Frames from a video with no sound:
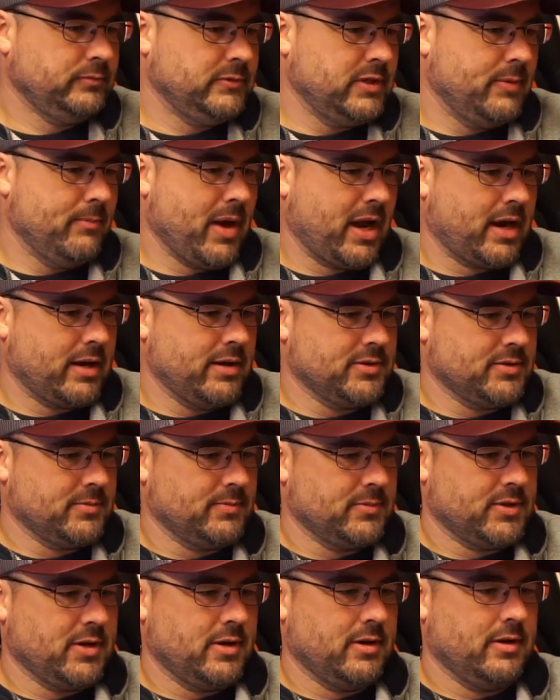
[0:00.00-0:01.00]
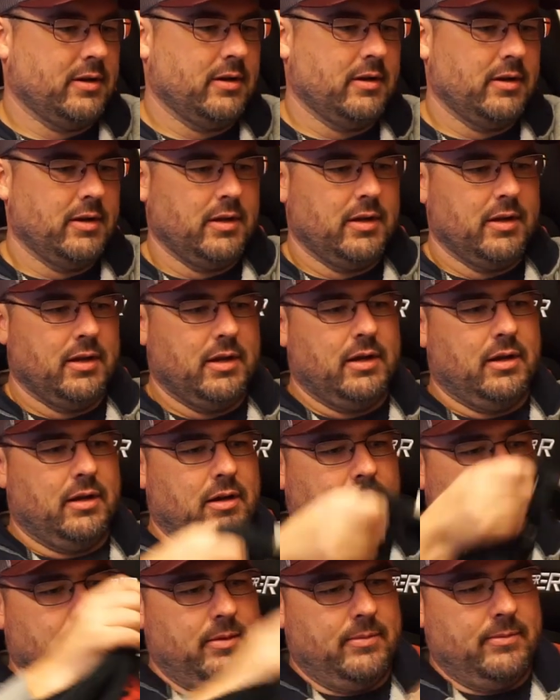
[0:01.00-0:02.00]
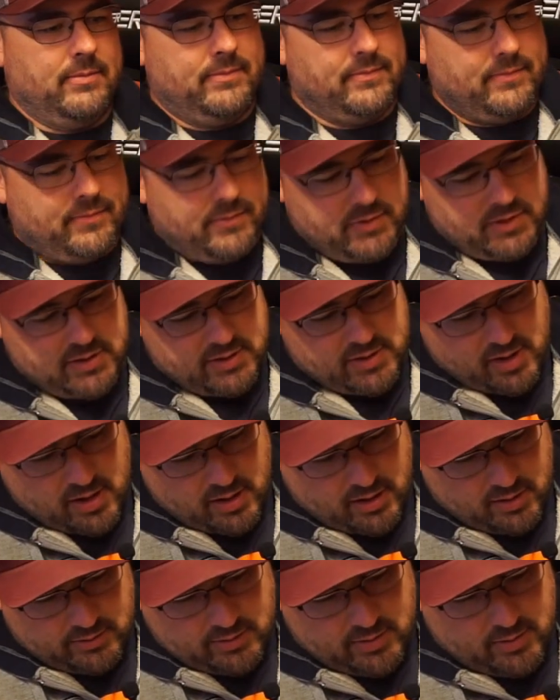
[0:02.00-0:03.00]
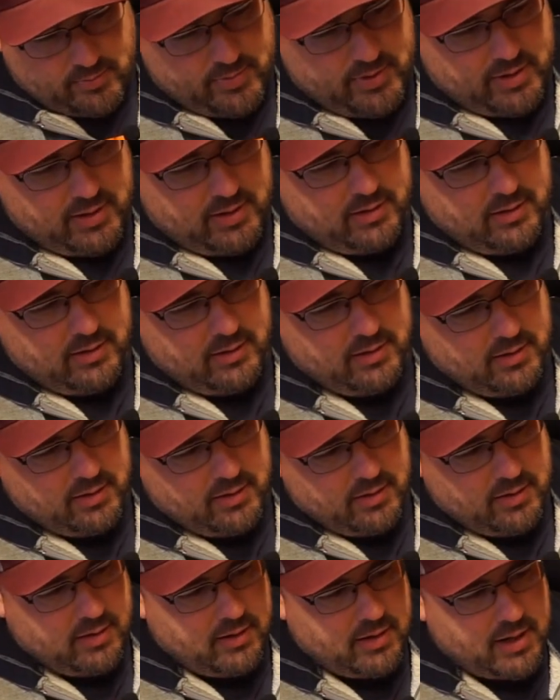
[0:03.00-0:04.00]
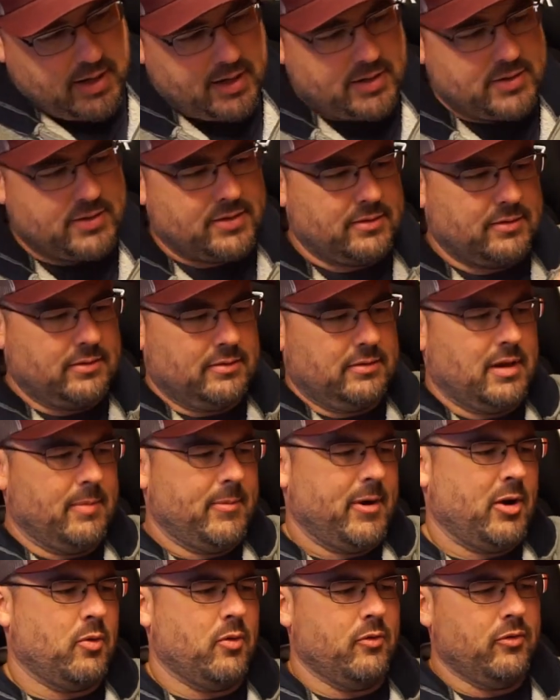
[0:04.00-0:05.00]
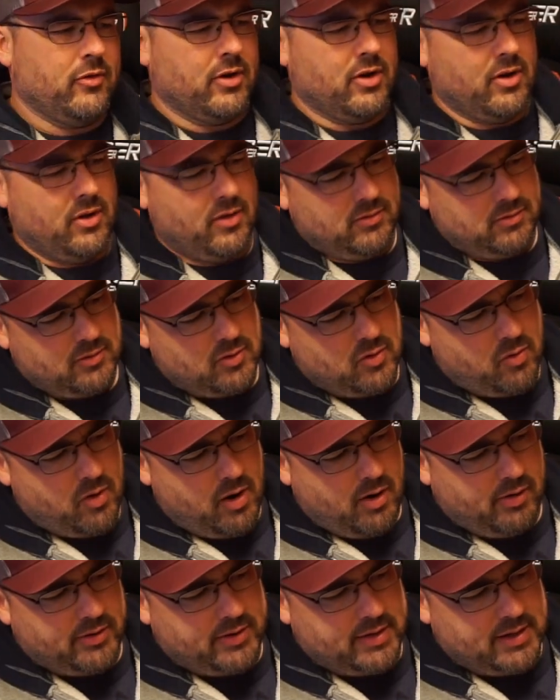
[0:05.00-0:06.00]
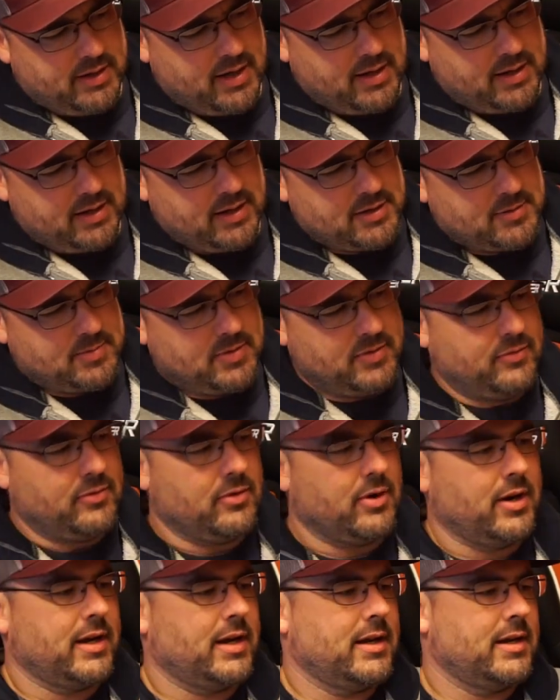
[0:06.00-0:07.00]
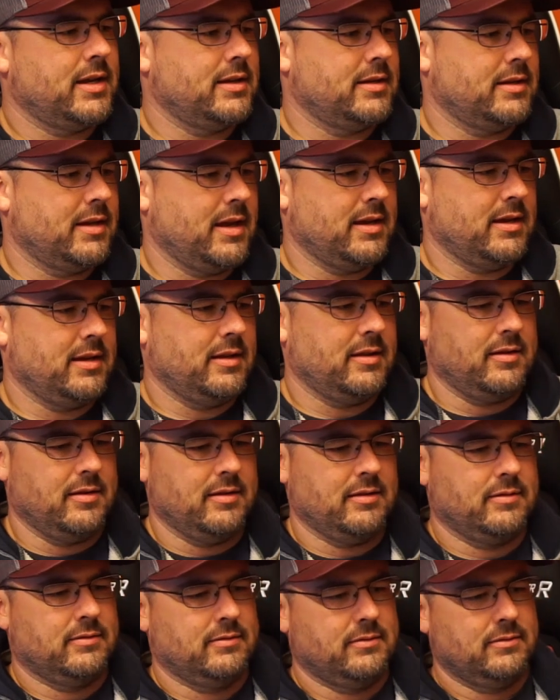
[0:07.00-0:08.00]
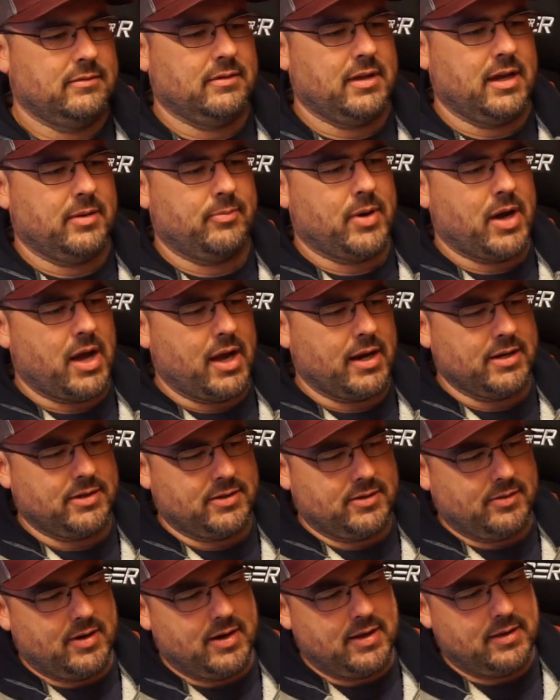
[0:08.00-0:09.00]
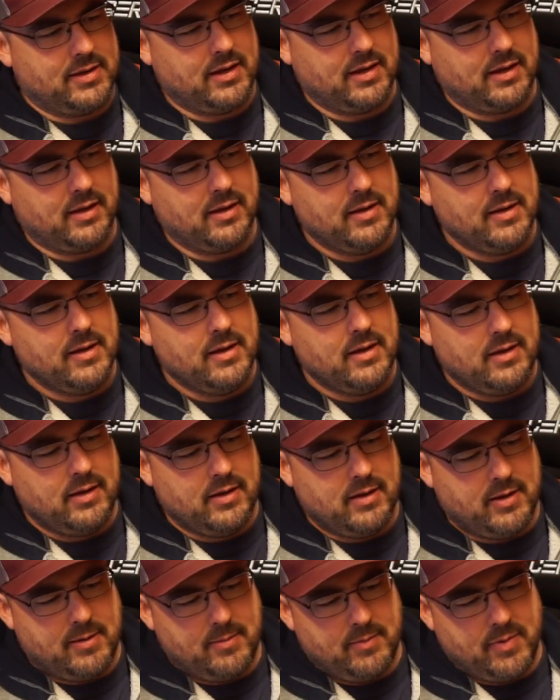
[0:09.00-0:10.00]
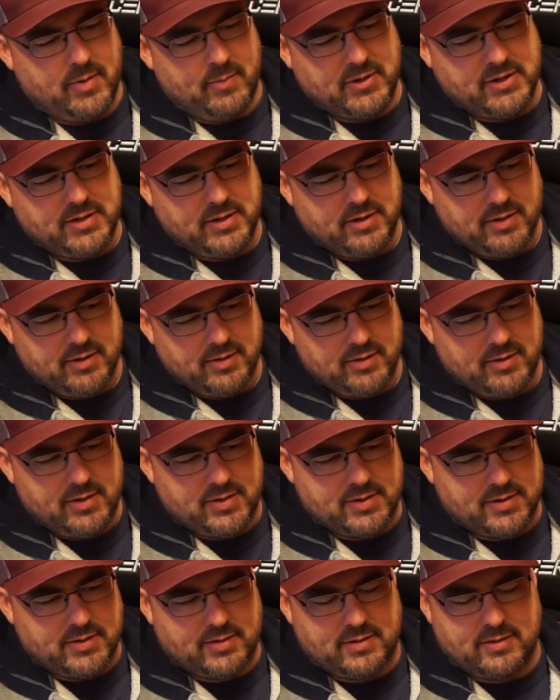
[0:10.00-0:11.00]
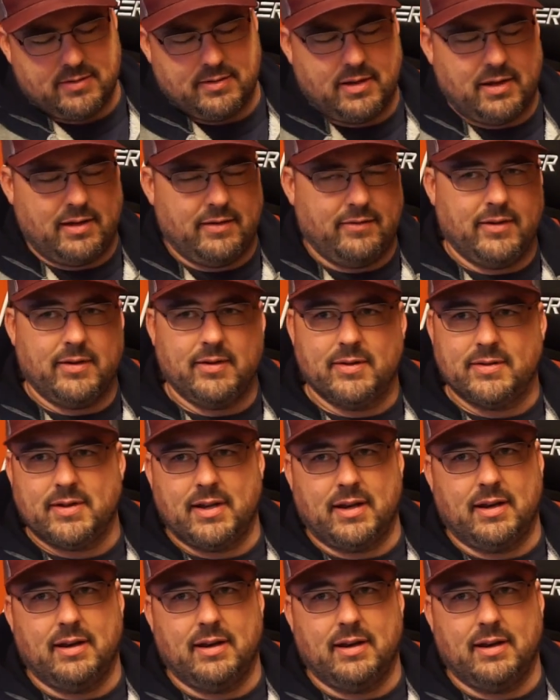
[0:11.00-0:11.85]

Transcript: mechanisms here. Let's talk a little bit, I guess, about overall quality, I guess, before I get into any of the like pockets or anything. The material is, I forget, it's like